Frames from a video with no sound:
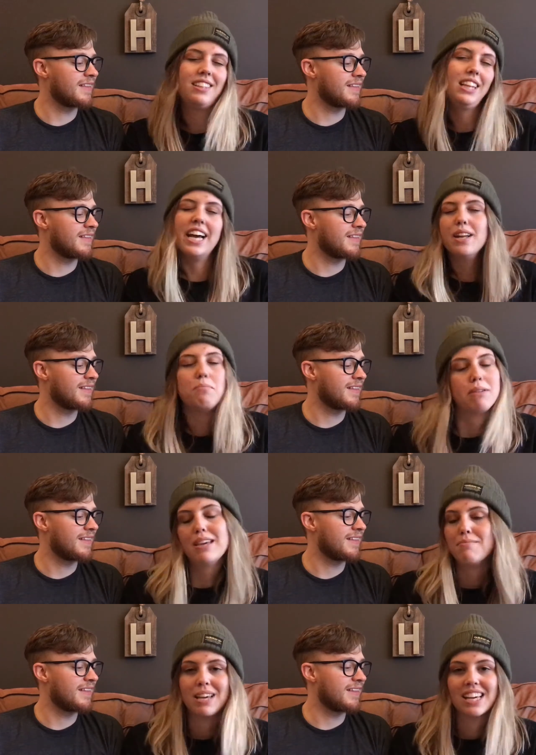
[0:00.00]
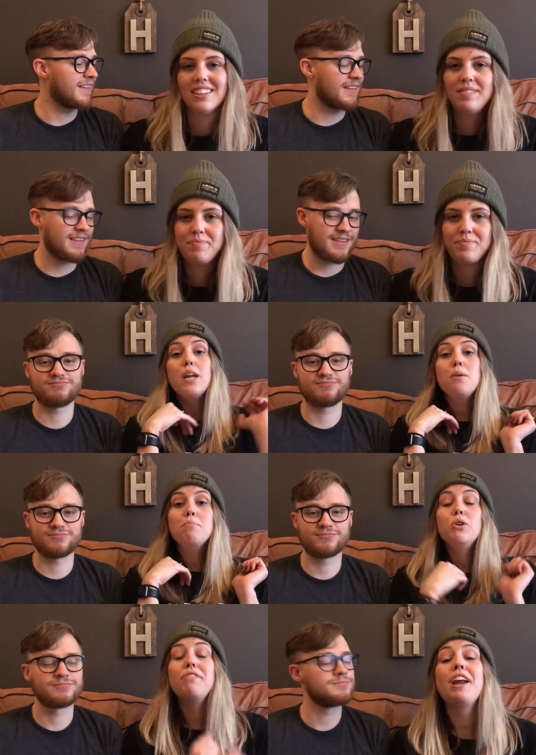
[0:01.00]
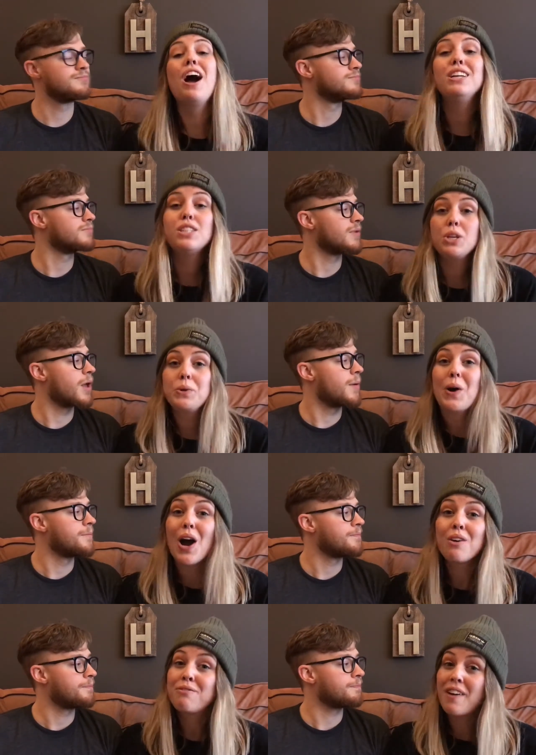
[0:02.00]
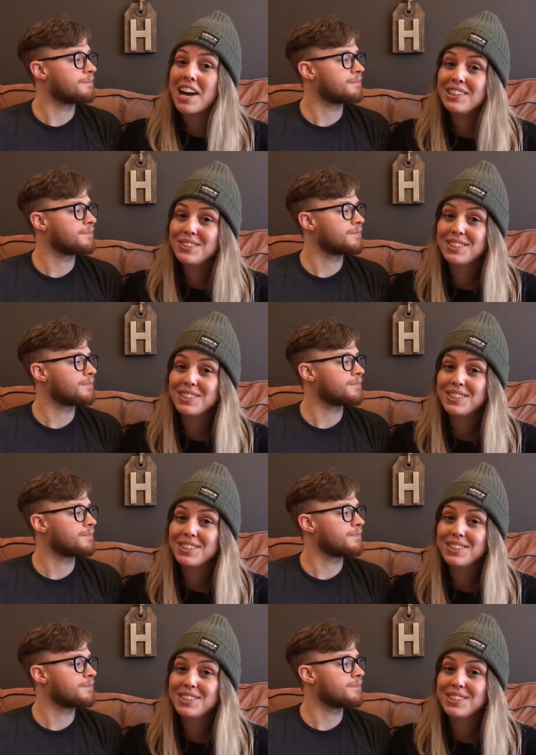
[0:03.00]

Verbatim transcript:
Speaker 1: let it be, man. And moving on to our final